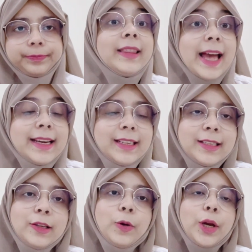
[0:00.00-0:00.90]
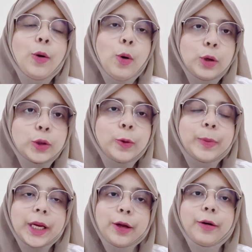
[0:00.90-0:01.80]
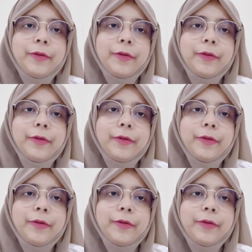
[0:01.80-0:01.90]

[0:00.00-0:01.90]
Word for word: that is you can also bring your